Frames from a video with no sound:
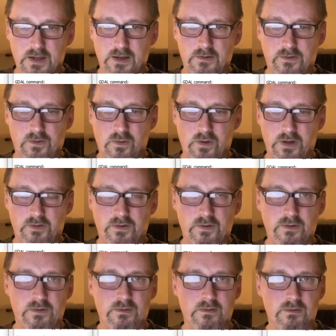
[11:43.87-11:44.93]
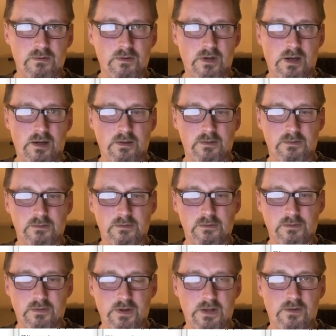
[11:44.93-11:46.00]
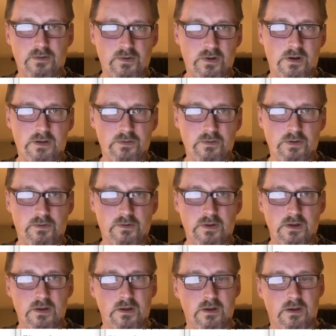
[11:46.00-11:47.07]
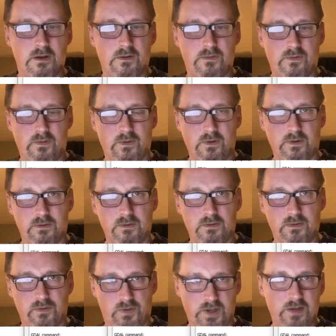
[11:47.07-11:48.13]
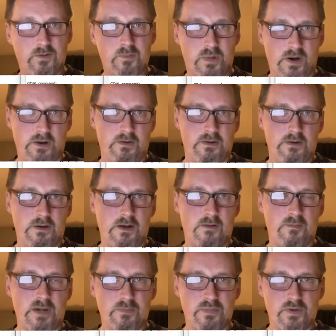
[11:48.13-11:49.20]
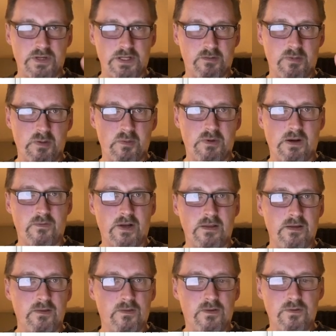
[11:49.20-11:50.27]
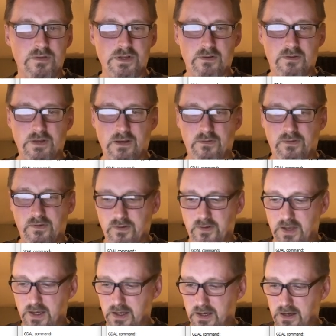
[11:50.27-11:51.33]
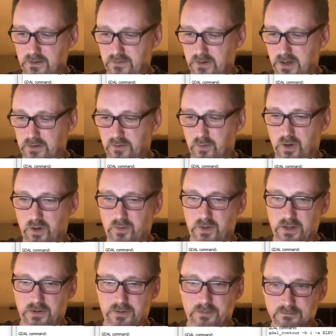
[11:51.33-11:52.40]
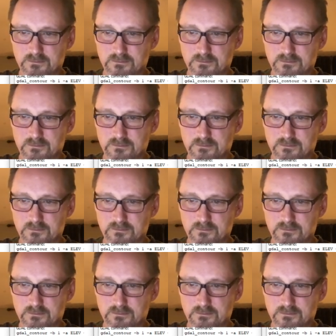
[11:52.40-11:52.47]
it's going to create those contours for this part of my project. Remember, I've got these two geotiffs that I've got to work with.